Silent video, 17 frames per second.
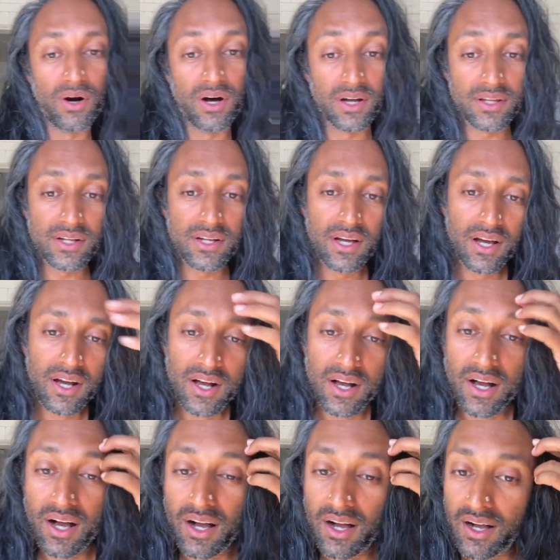one
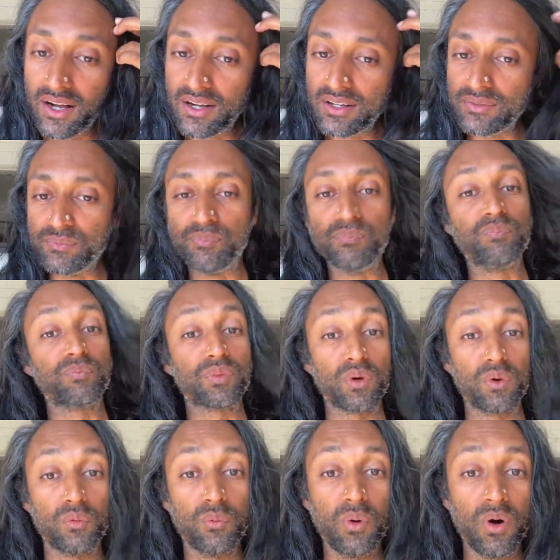
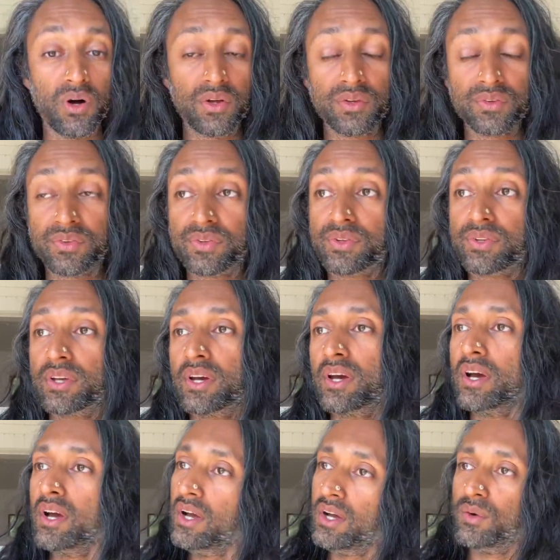was,
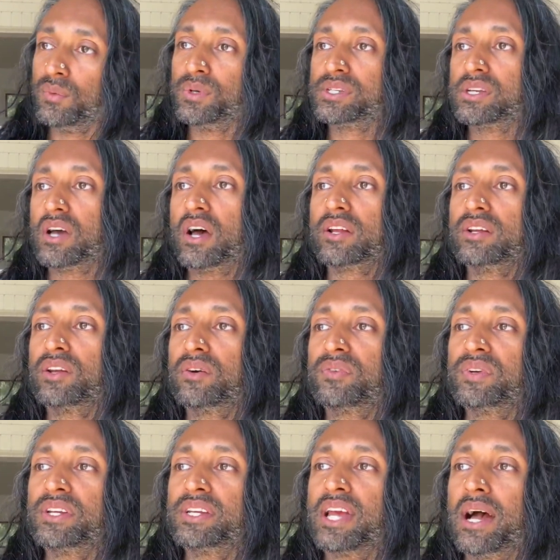we started
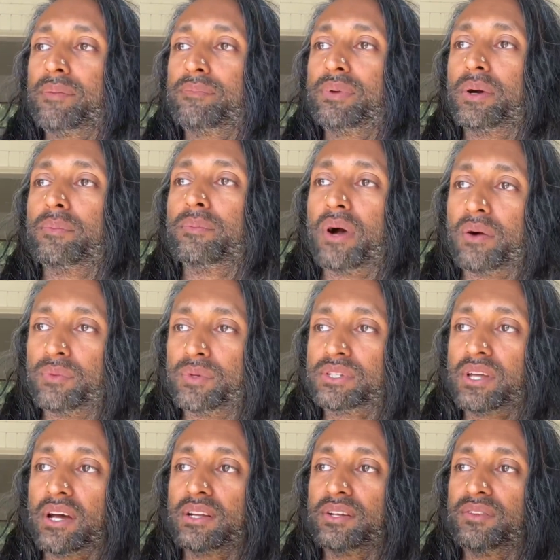off in Yab Yum and we
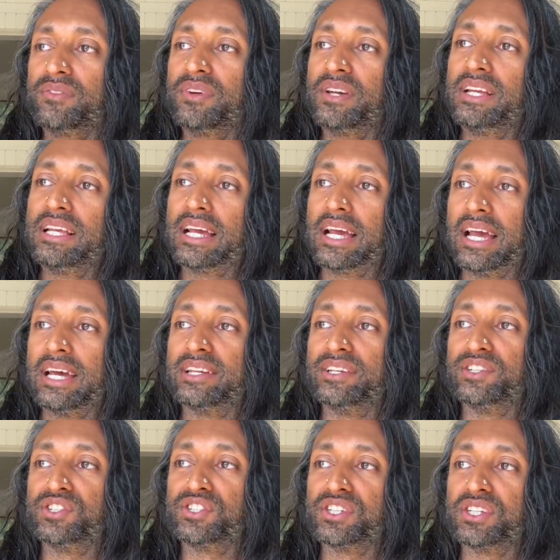started feeling
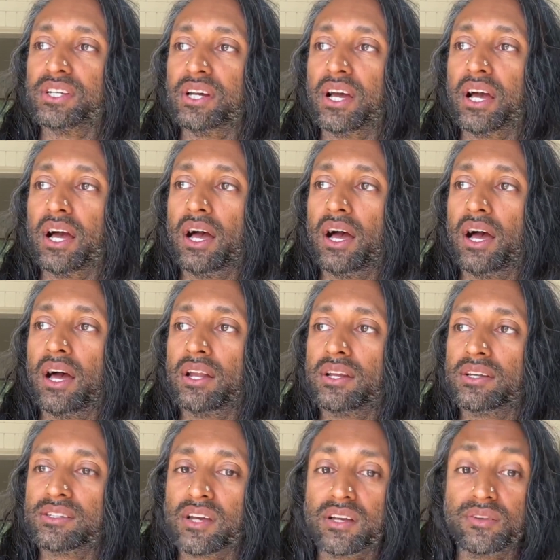energy. And
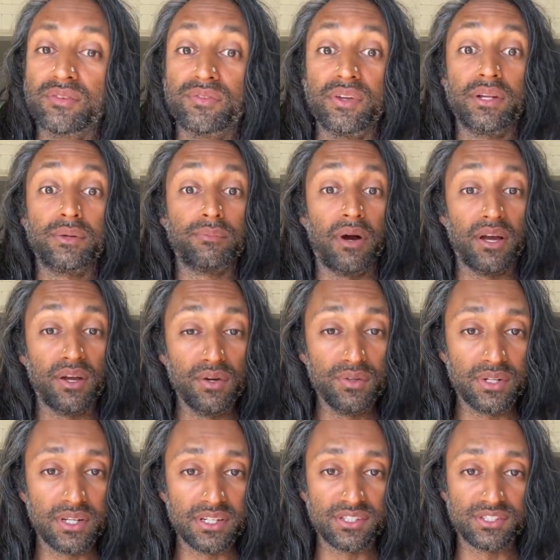I started feeling my
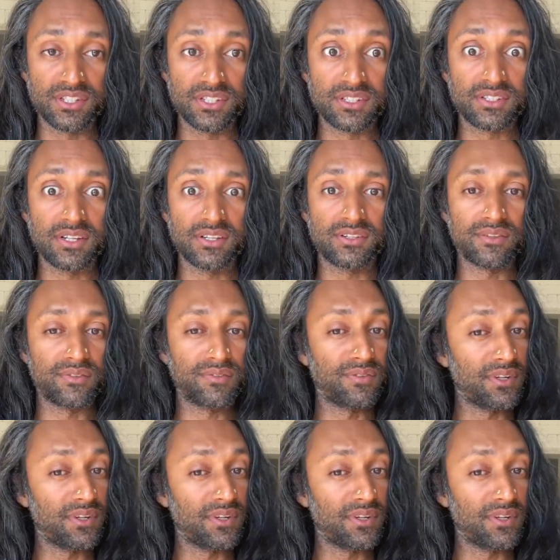own energy. I started to